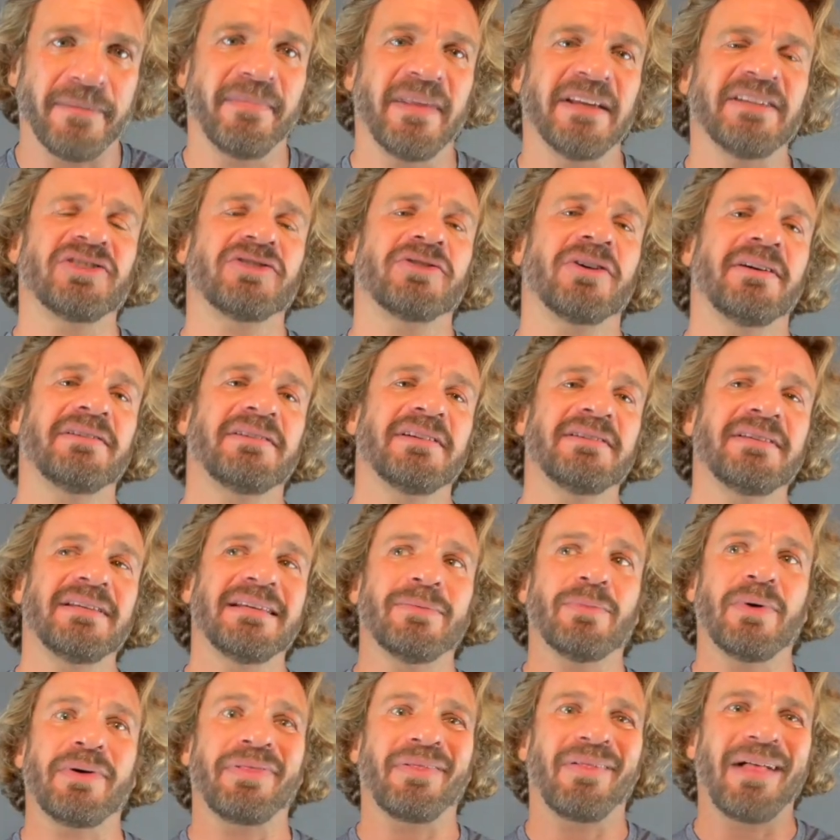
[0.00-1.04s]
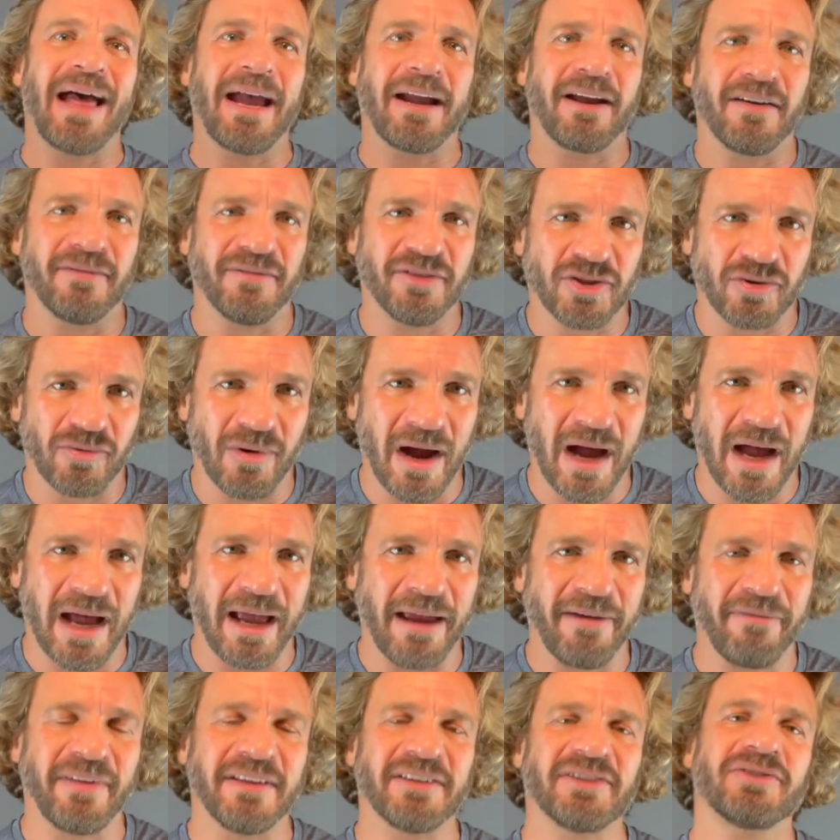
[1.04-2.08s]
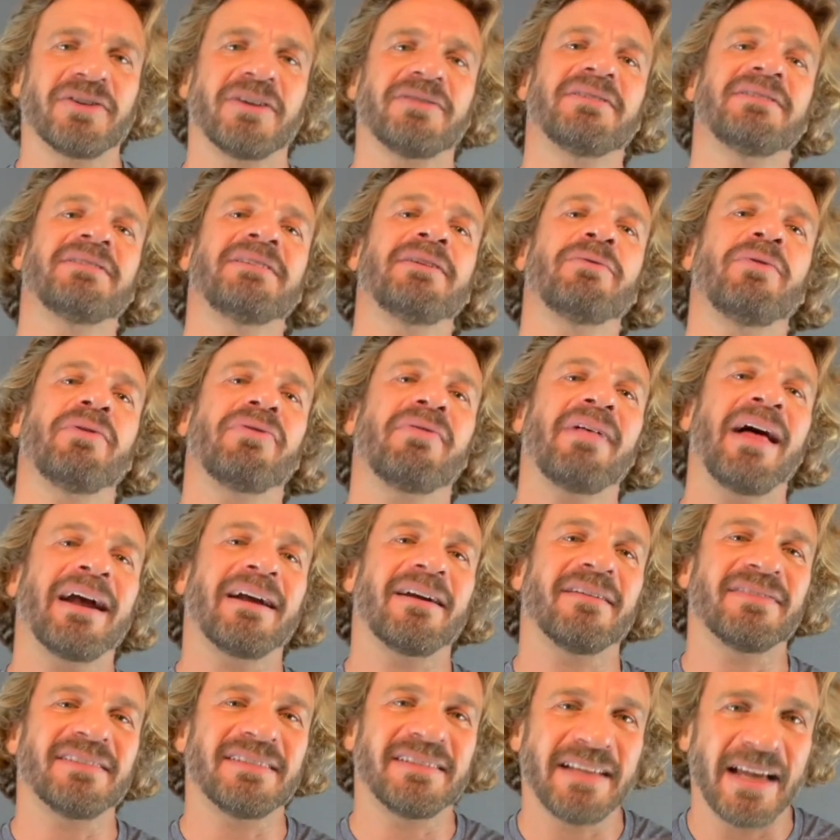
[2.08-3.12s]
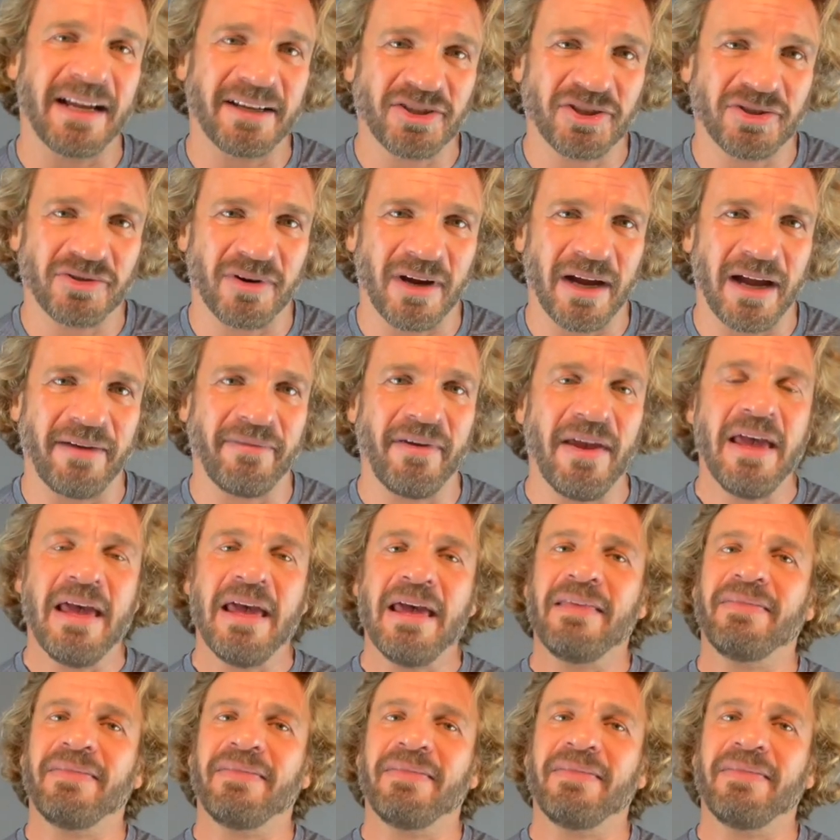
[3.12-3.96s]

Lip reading: They start to deal with lack of drive. They start to deal with lack of sex drive.